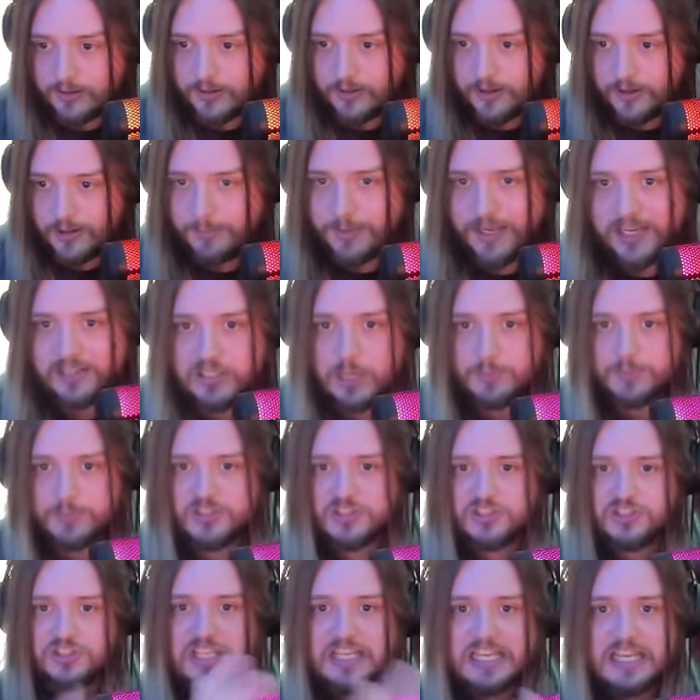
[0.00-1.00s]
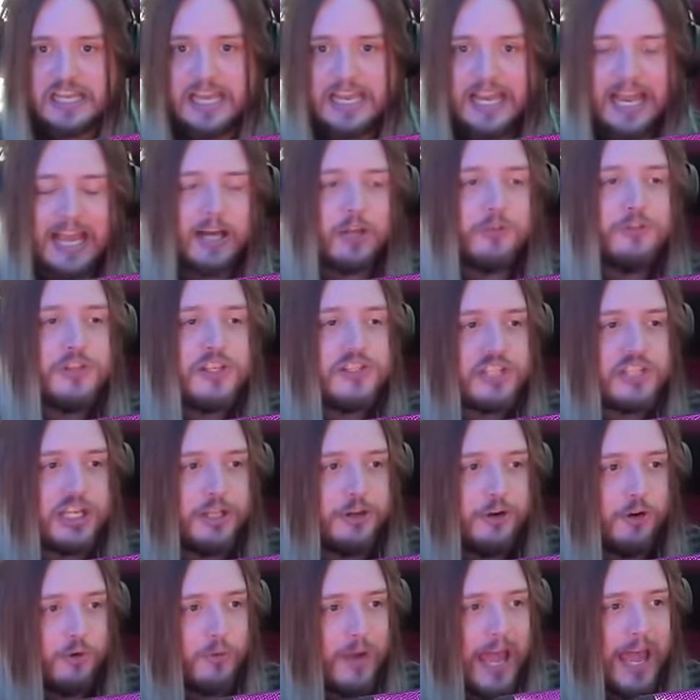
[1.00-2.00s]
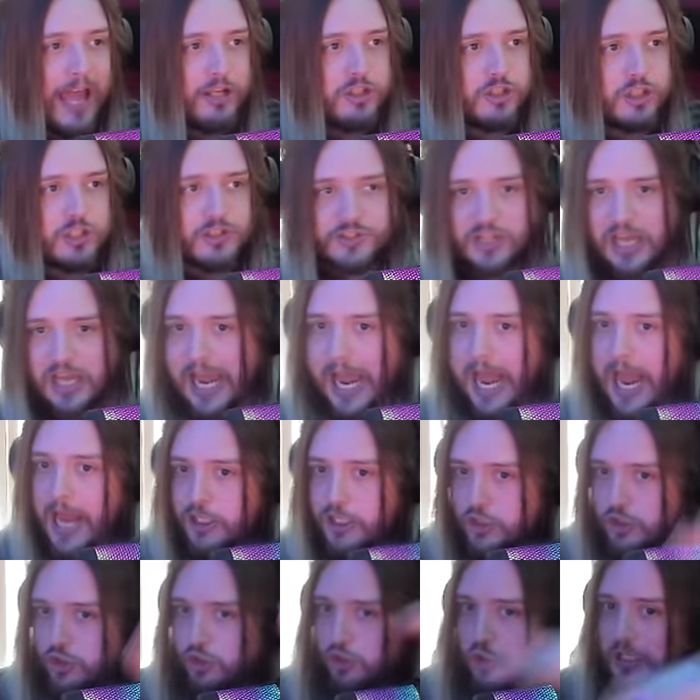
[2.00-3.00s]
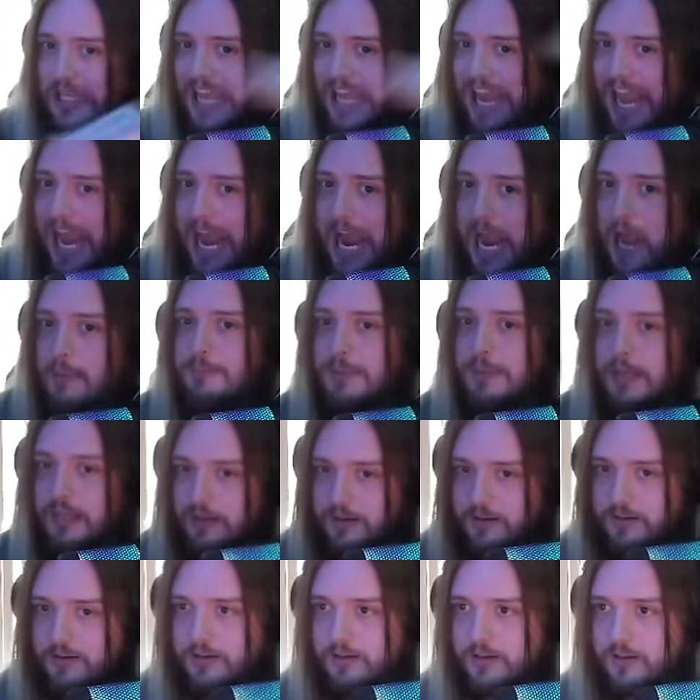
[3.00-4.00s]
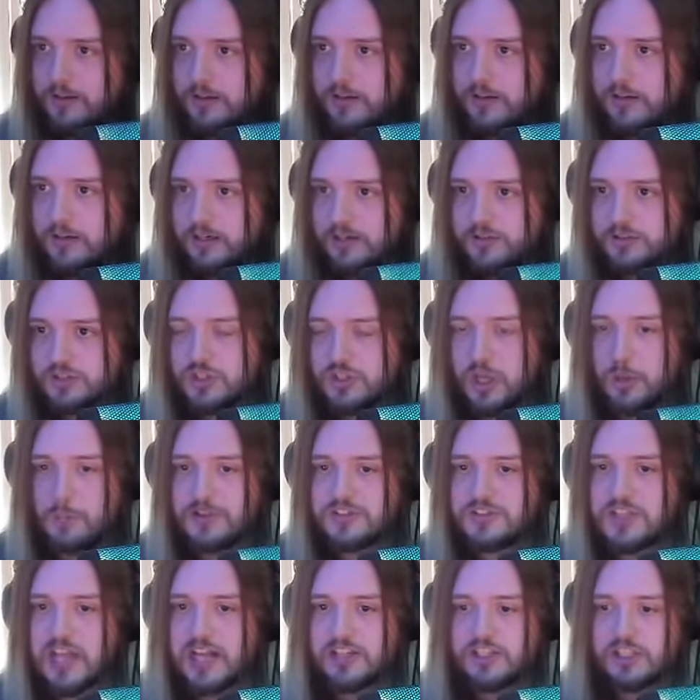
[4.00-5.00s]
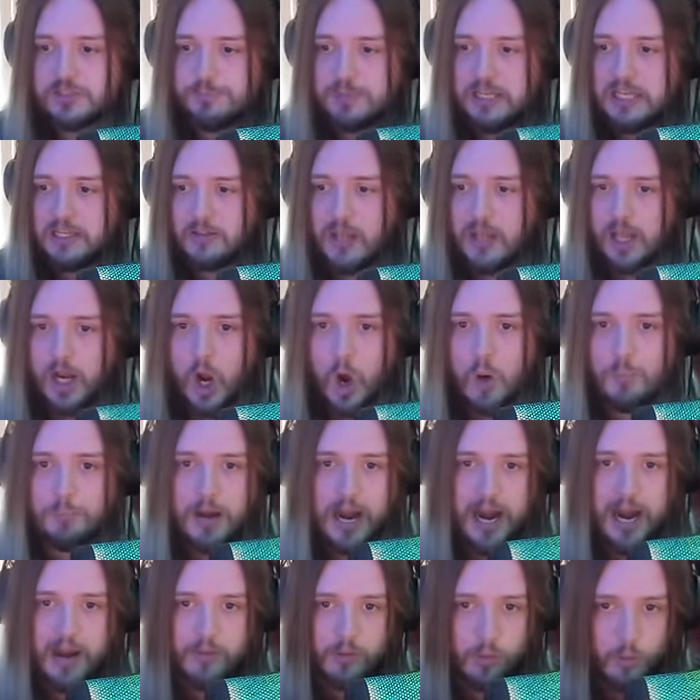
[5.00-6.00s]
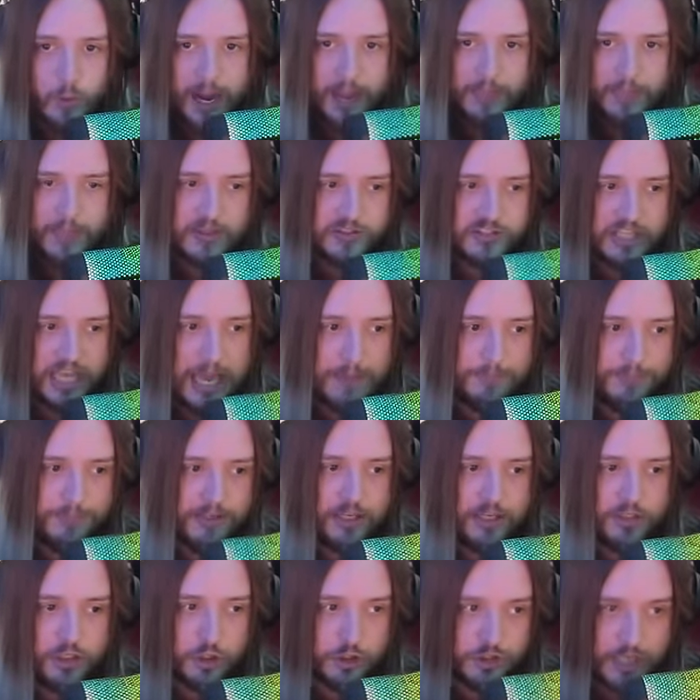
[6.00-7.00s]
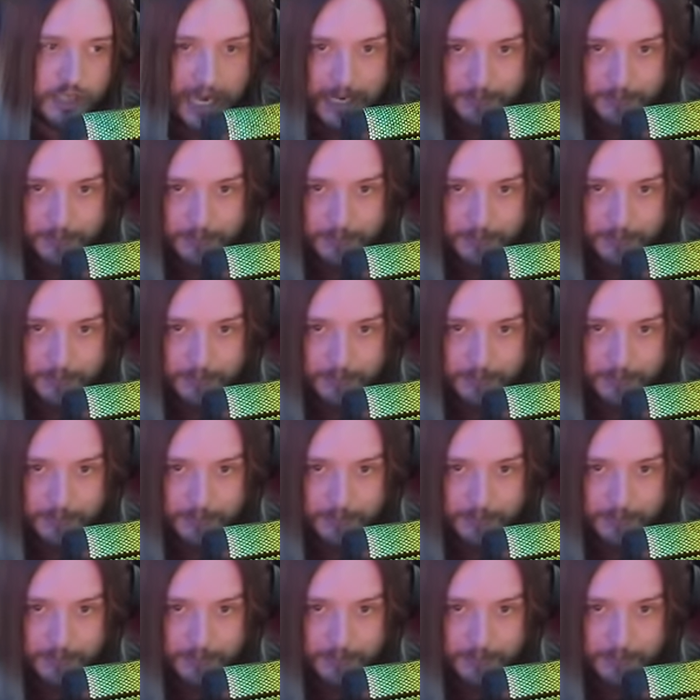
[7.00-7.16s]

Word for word: because I'm seeing how these interactions actually happen. Someone's not just being like, "Oh, by the way, this happened and you're dead,